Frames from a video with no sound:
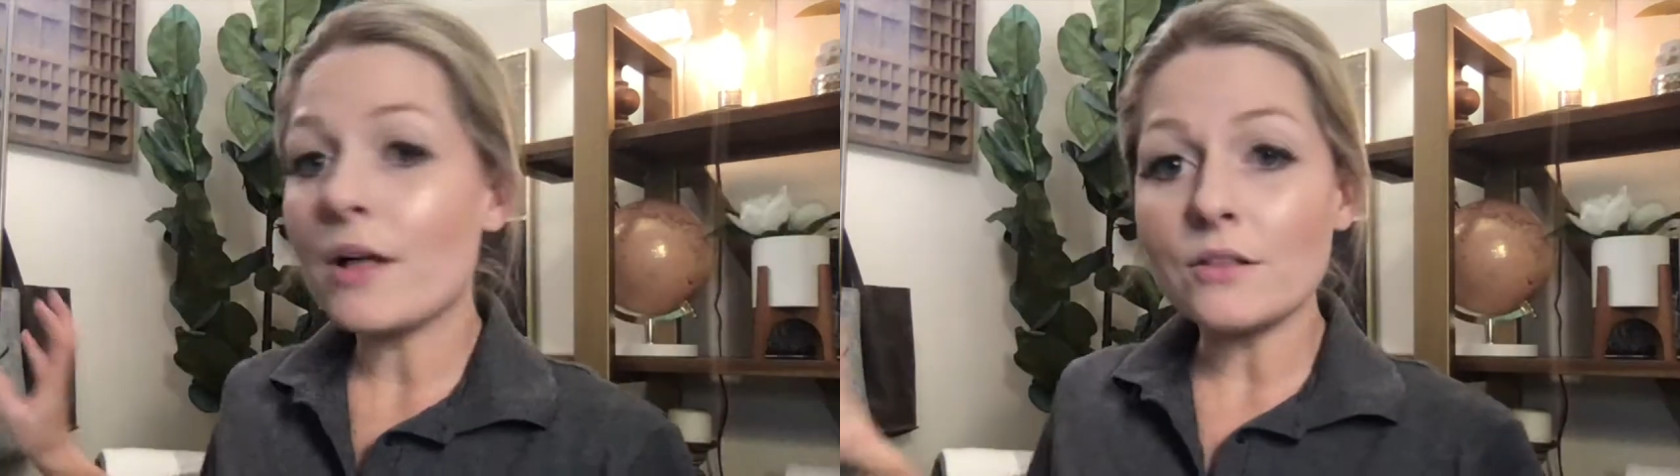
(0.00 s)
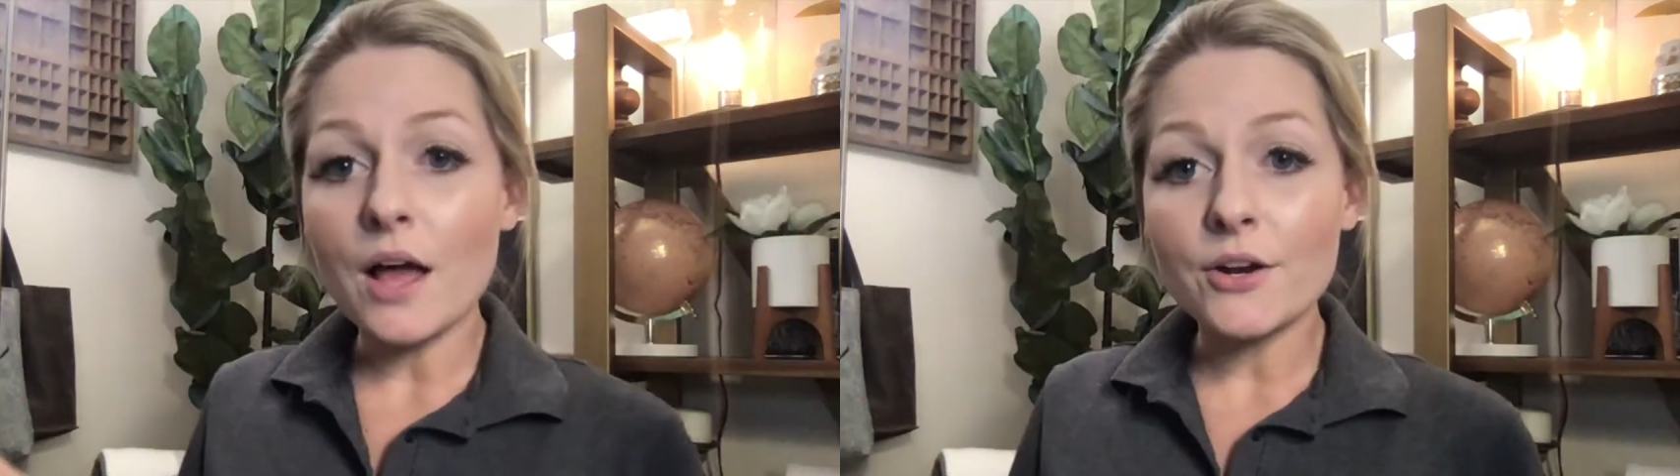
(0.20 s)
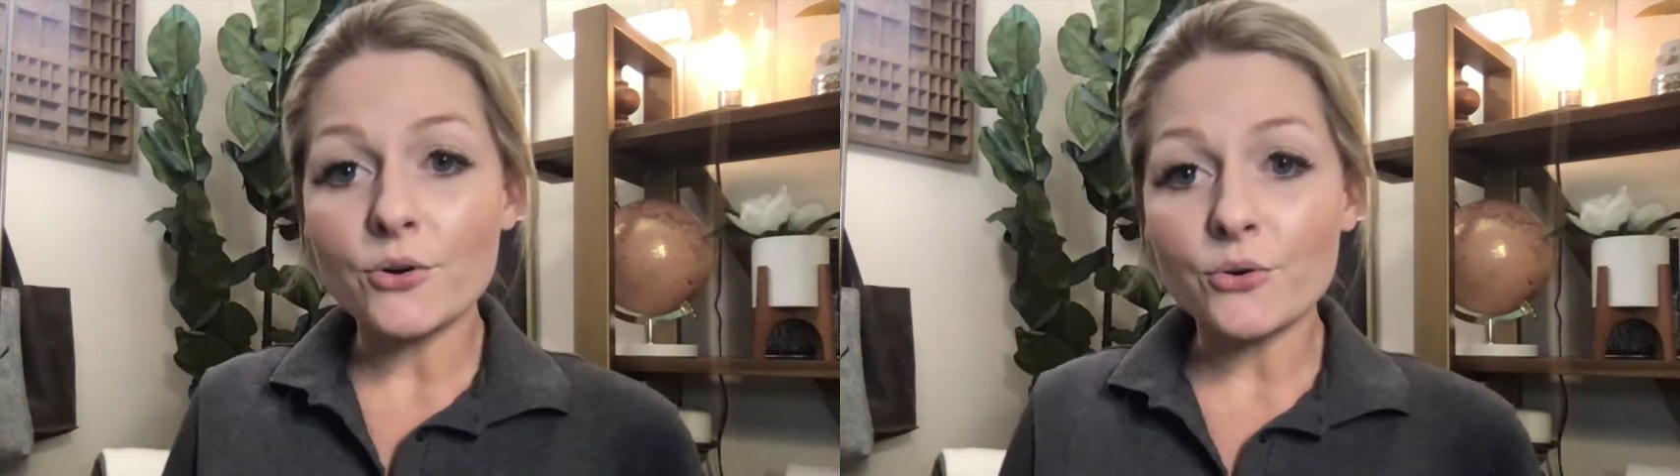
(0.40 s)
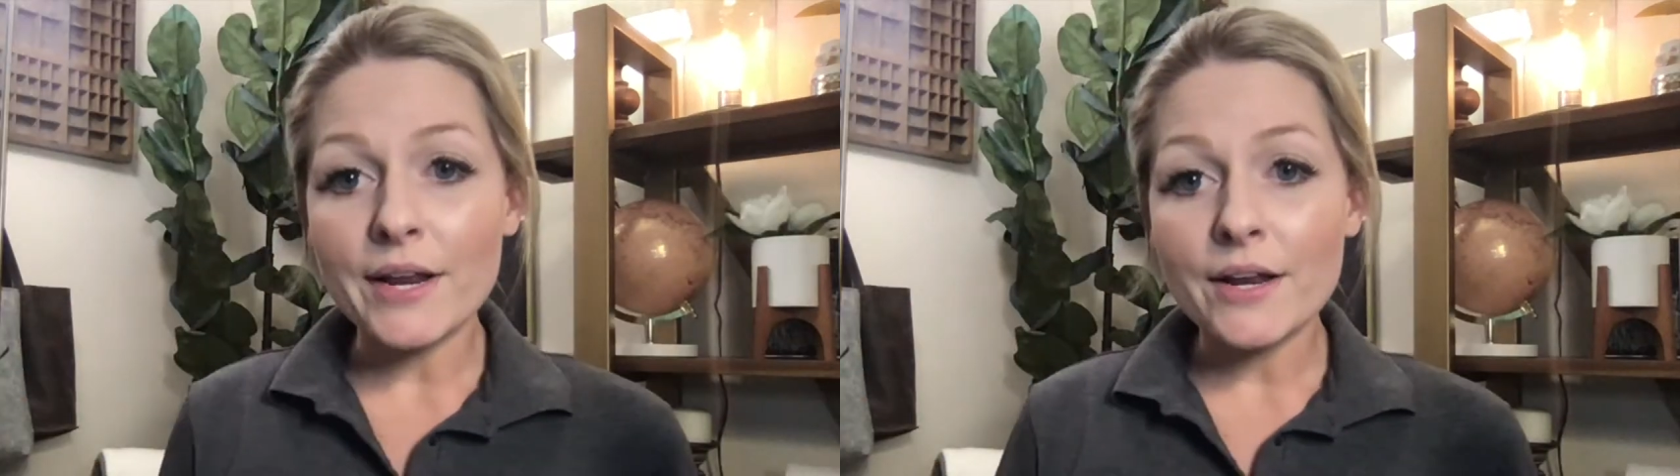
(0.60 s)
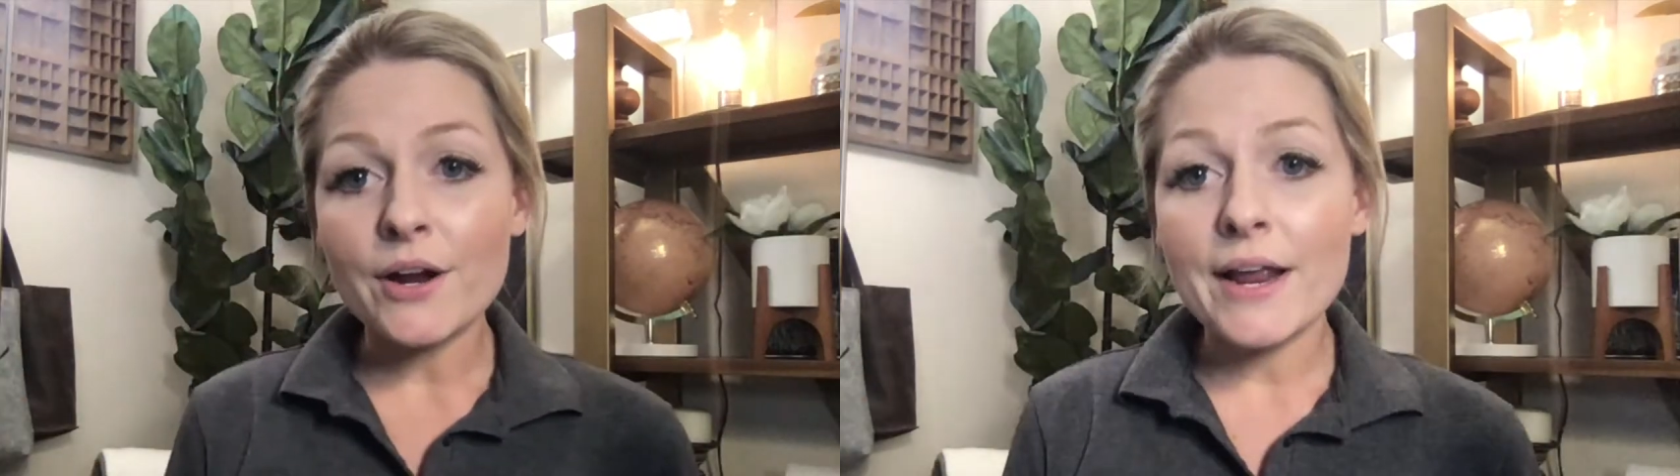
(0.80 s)
lot of
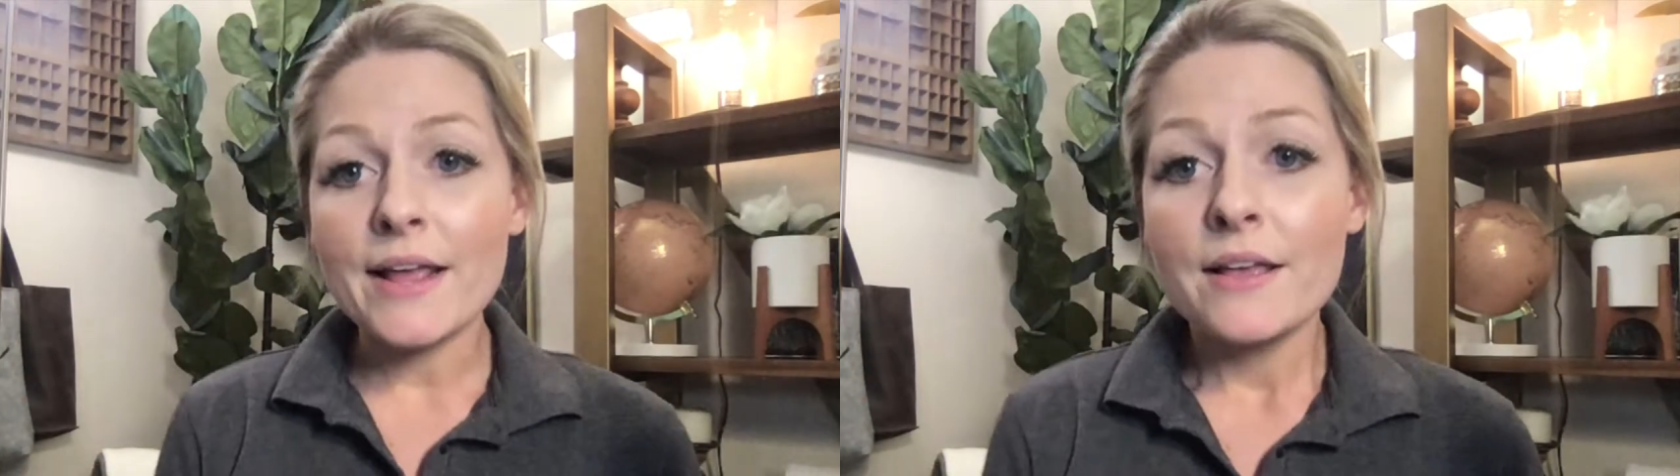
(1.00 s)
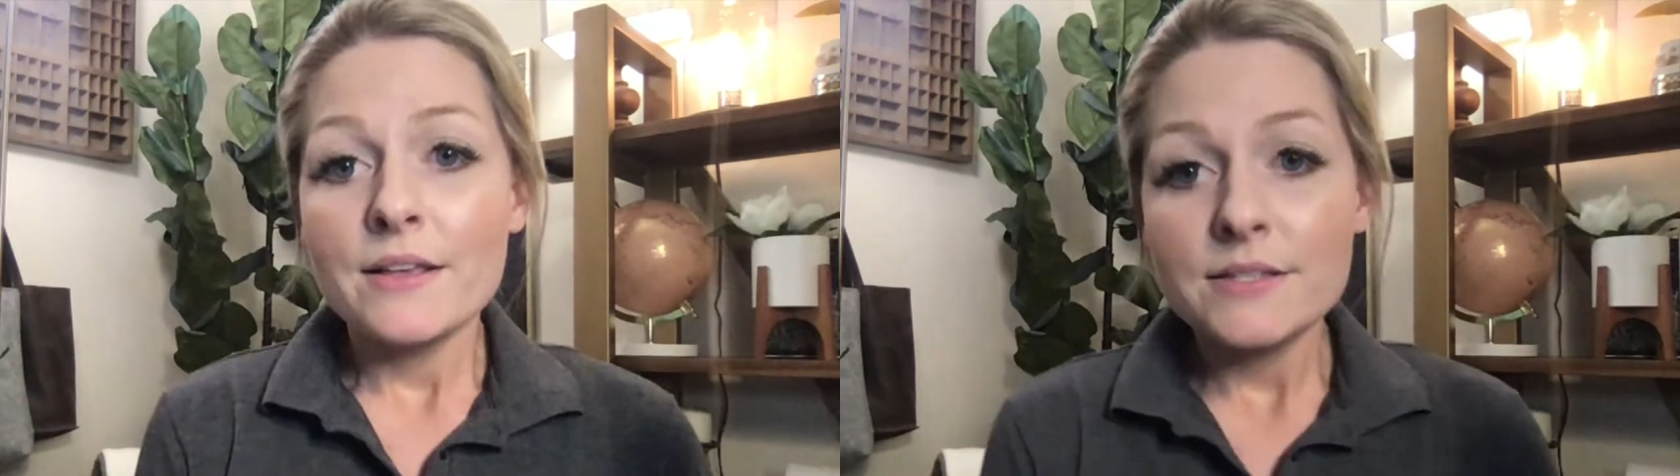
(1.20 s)
greenery.